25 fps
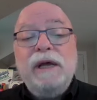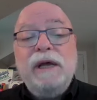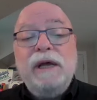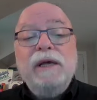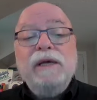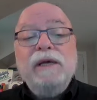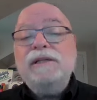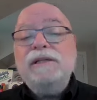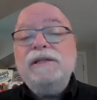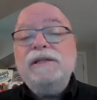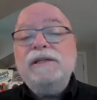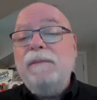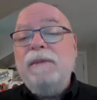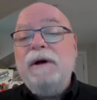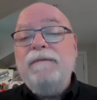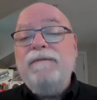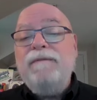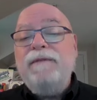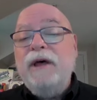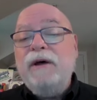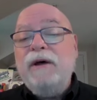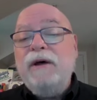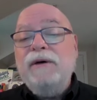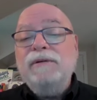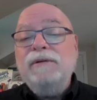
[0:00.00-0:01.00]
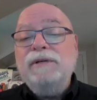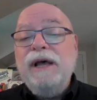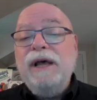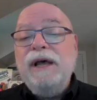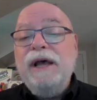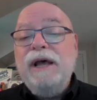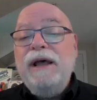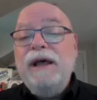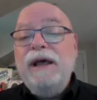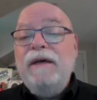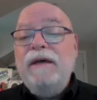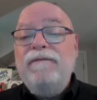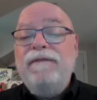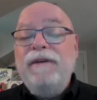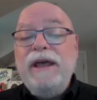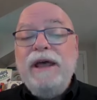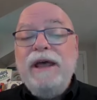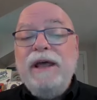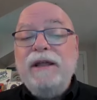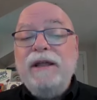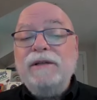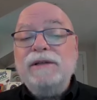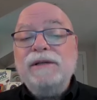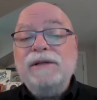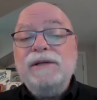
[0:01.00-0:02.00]
some of those
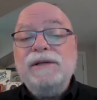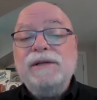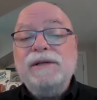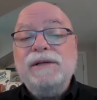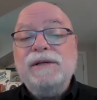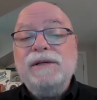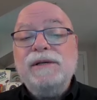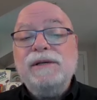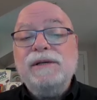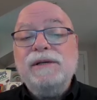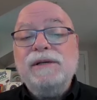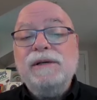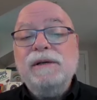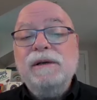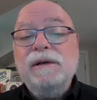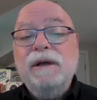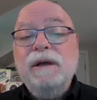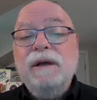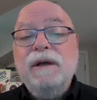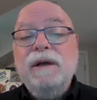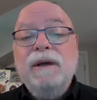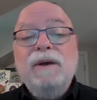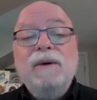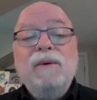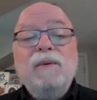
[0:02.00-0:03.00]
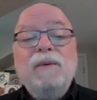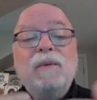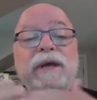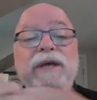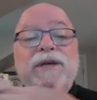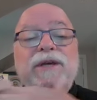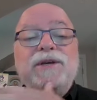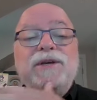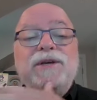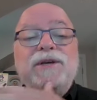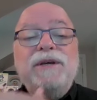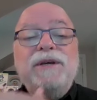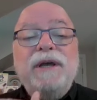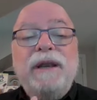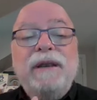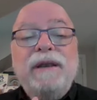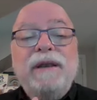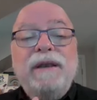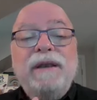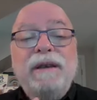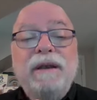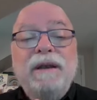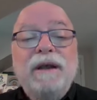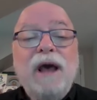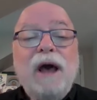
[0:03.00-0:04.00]
events, we should
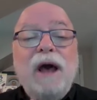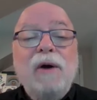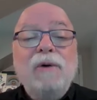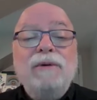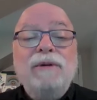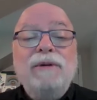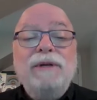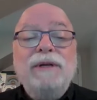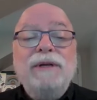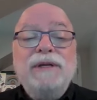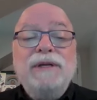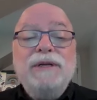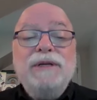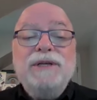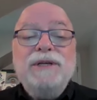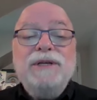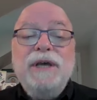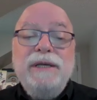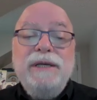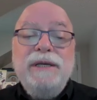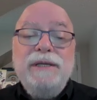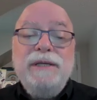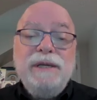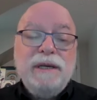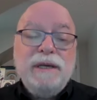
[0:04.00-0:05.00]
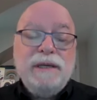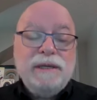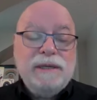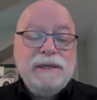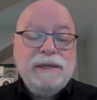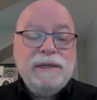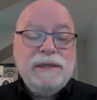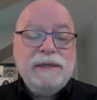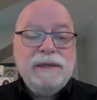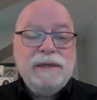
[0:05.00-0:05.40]
go to Jesus.